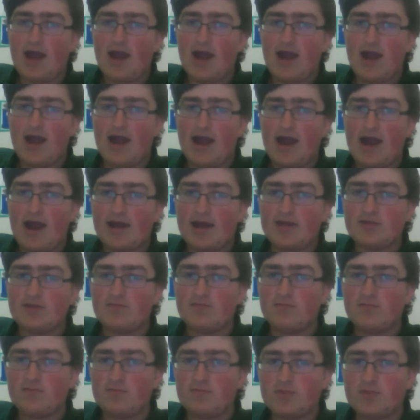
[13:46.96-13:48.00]
And
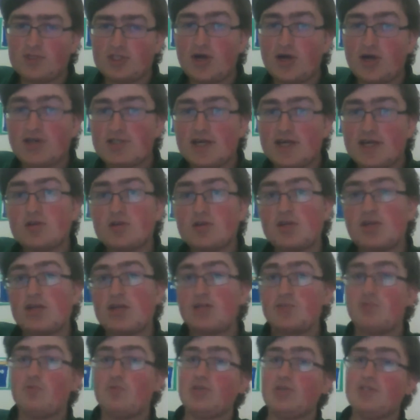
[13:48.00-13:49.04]
besides that, the deck is
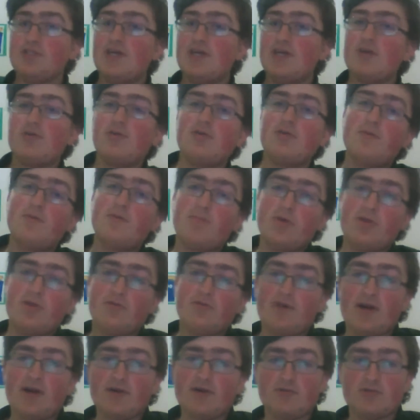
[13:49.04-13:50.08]
pretty standard, but the
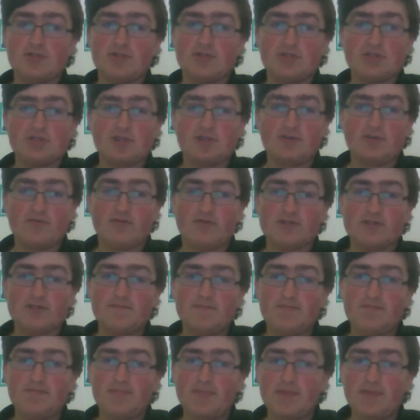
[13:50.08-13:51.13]
Ragnaros is the difference.
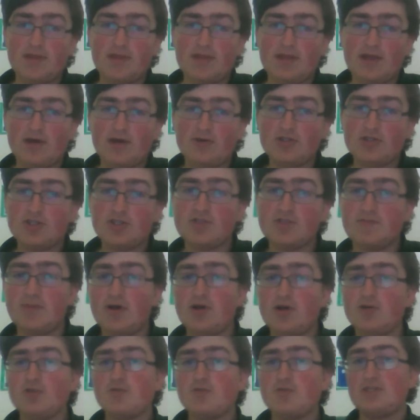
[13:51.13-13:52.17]
Now onto the
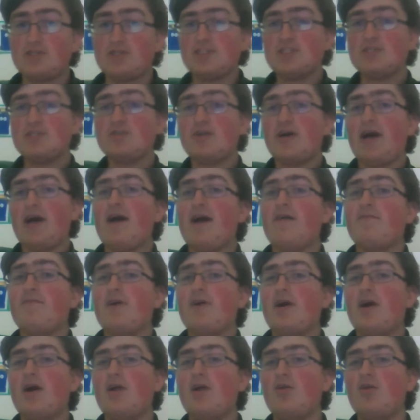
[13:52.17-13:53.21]
spells, we still have
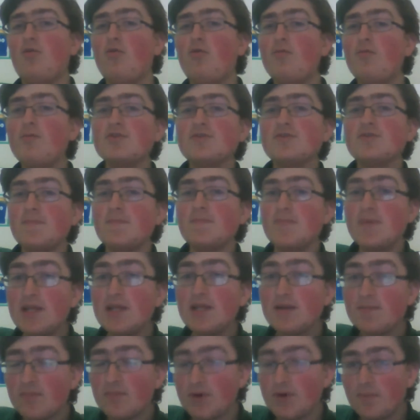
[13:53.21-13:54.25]
an almost
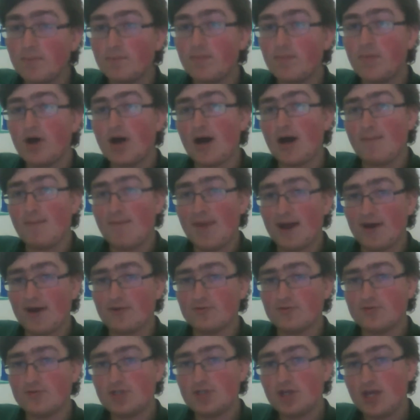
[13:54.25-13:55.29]
minimum
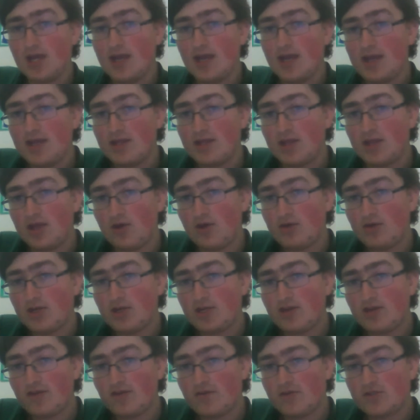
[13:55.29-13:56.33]
amount. The only
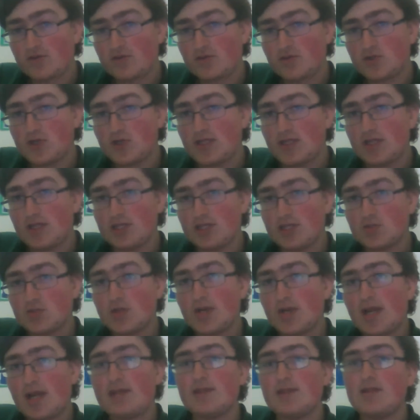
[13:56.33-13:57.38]
difference between this one
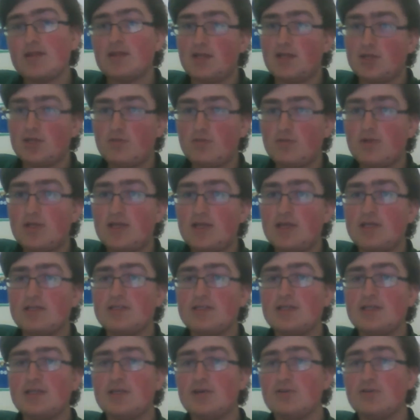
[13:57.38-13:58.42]
and the last one is
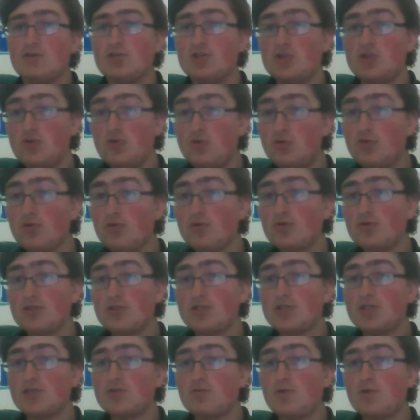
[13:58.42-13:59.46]
that there are 2 claws in
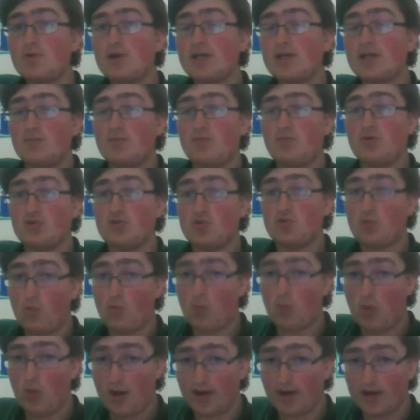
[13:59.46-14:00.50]
this one as opposed to
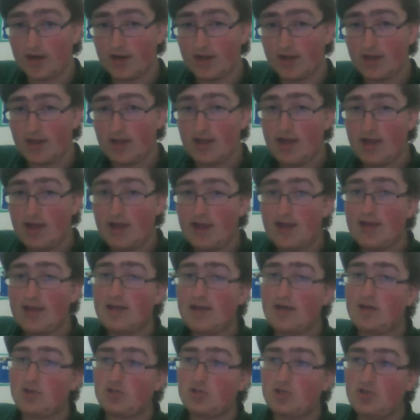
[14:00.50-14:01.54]
1.
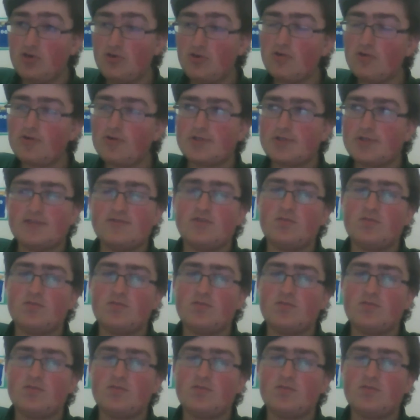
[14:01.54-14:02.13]
Now 2 claws gives you more